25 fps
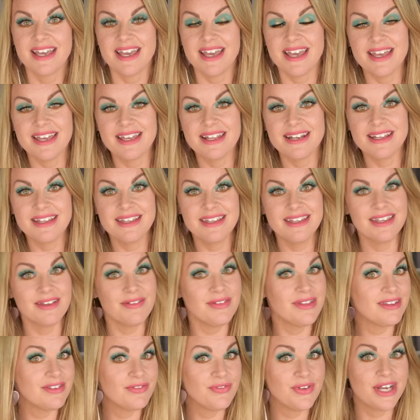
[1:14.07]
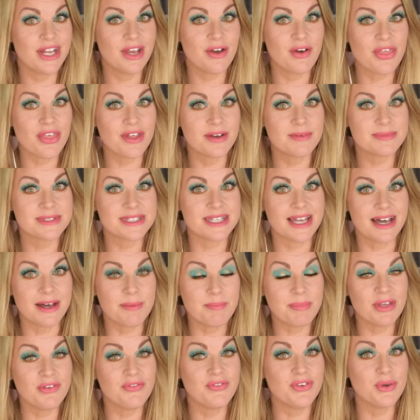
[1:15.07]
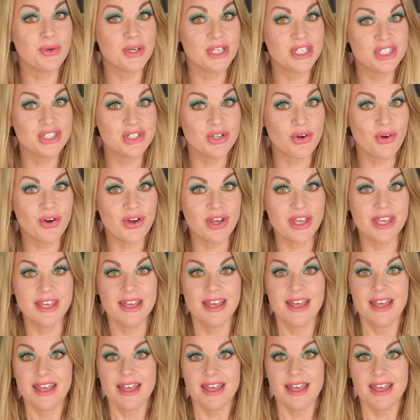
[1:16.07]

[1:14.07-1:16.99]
And give this video a thumbs up if you enjoy.